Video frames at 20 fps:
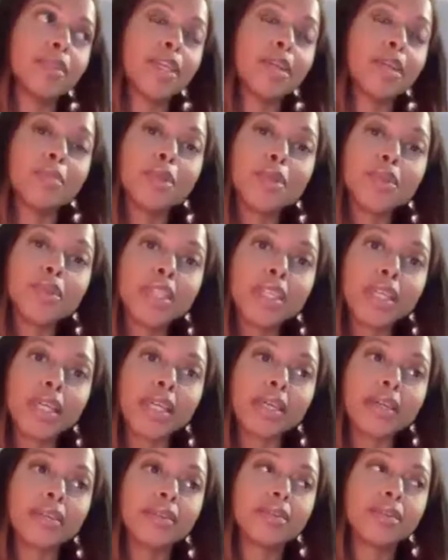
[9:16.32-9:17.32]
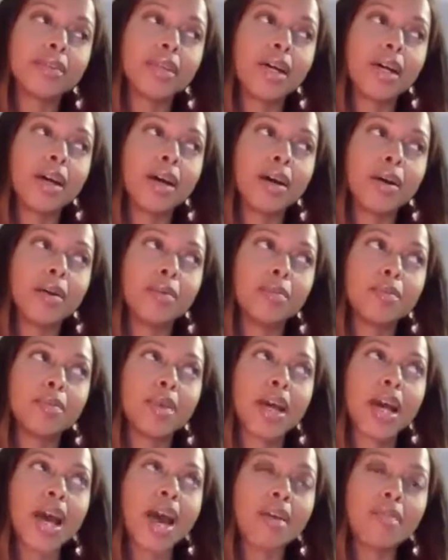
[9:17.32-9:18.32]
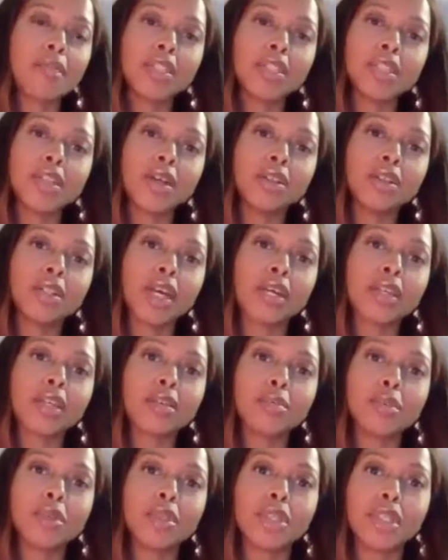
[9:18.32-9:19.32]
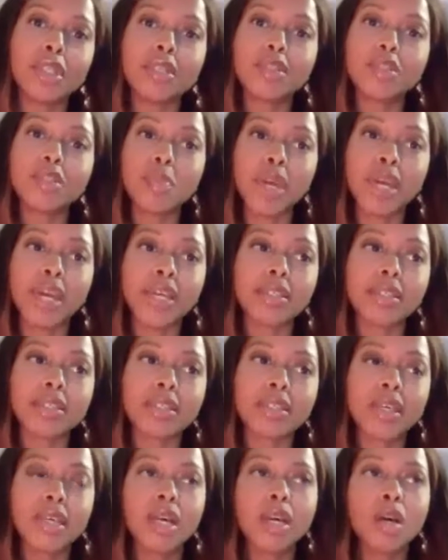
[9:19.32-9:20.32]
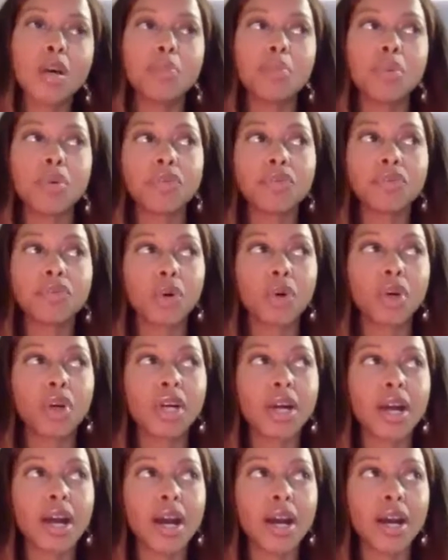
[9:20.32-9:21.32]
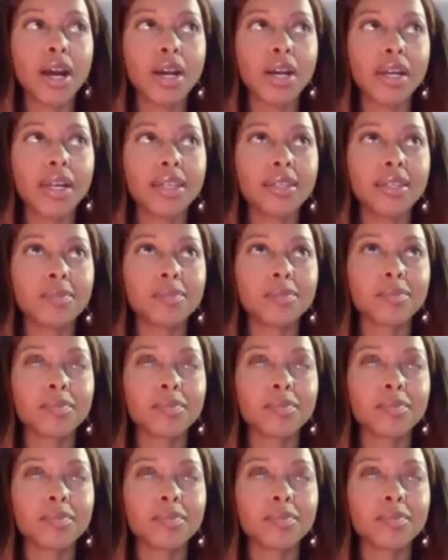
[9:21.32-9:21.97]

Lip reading: community, having the online community space. Before I